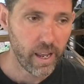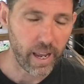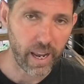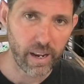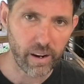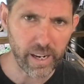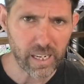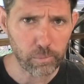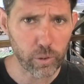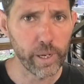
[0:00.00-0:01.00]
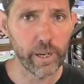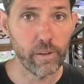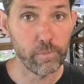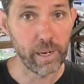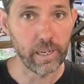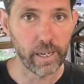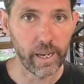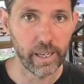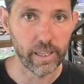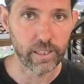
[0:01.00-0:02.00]
and I ended up doing it over many
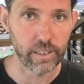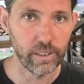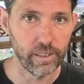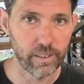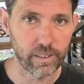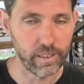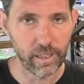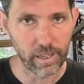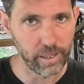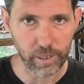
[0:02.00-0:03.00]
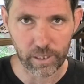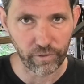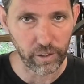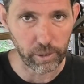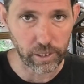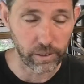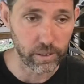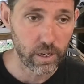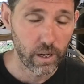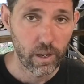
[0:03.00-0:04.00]
days because, you know, there were just a few
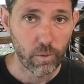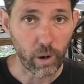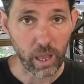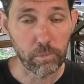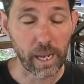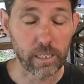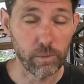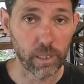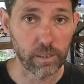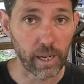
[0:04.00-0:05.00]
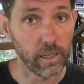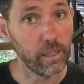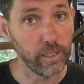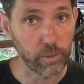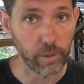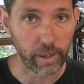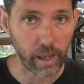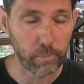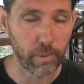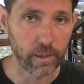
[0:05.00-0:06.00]
issues. One of them actually was a technical issue with the
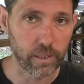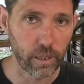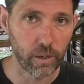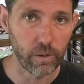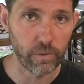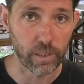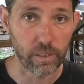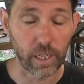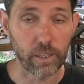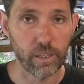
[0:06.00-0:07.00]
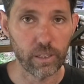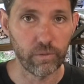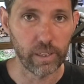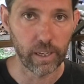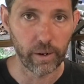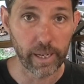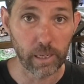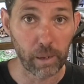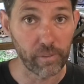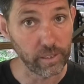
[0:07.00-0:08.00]
camera, so there's a section of this video I
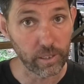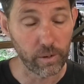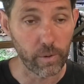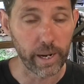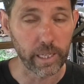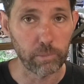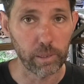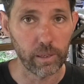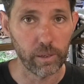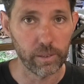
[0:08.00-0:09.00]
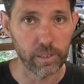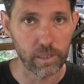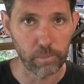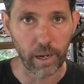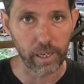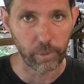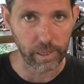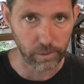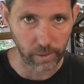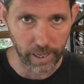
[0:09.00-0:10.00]
end up having to narrate because the mic
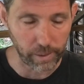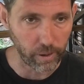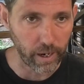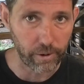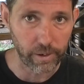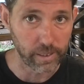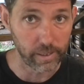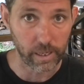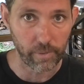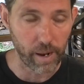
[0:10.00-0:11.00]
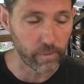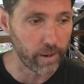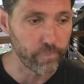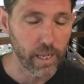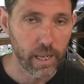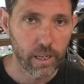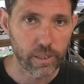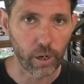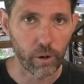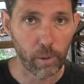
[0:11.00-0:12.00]
went all haywire and it didn't come out right.
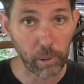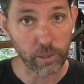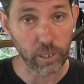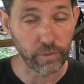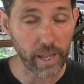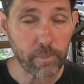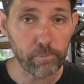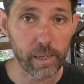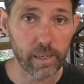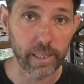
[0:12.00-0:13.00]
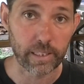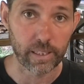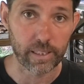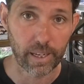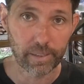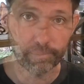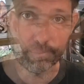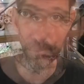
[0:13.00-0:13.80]
So apologies for that, but let's get started.